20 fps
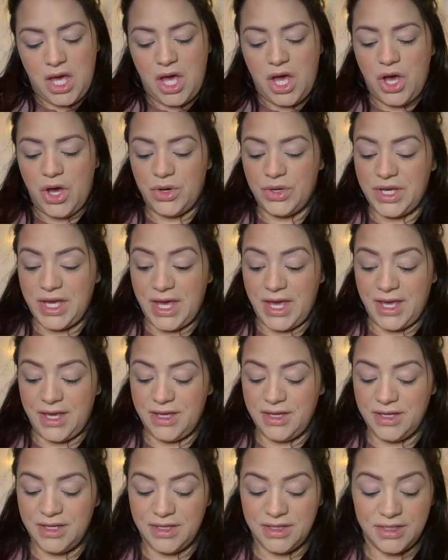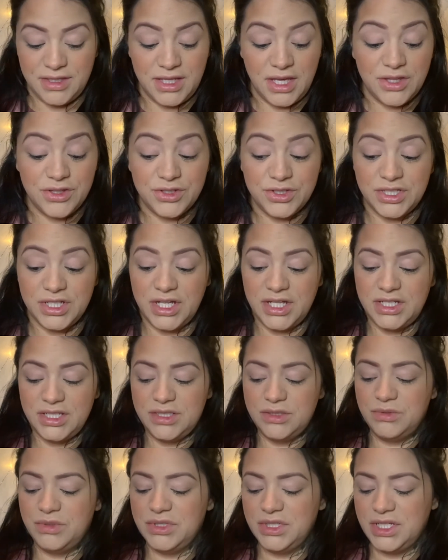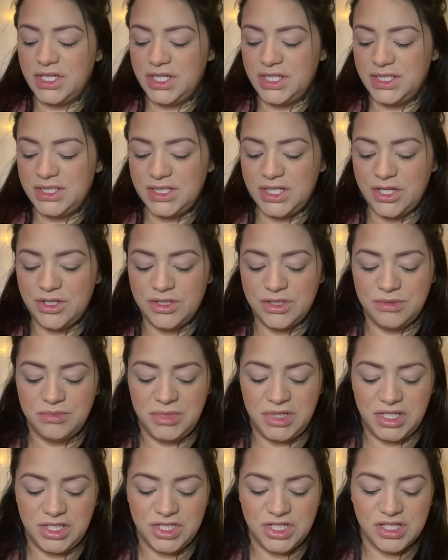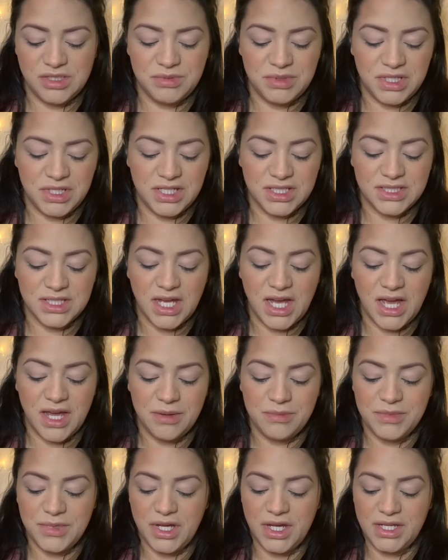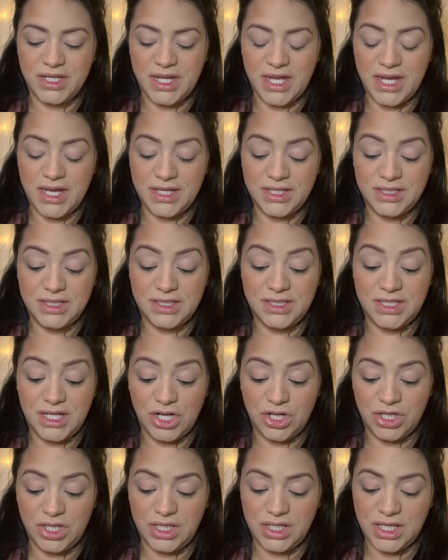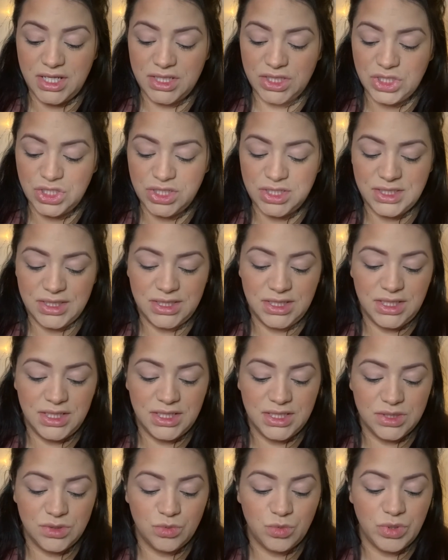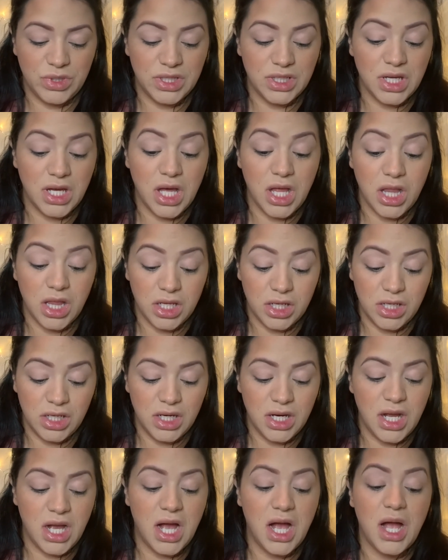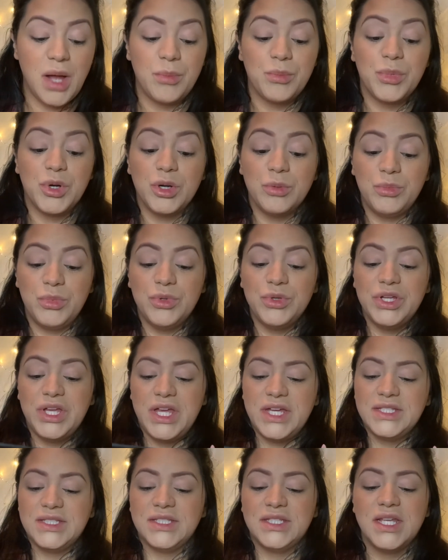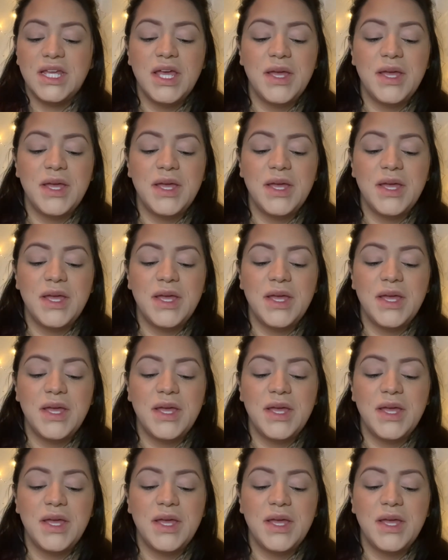Okay, the other side is the one that kind of scares me, just because I'm not as daring as Kristi is with color. Purple, yes.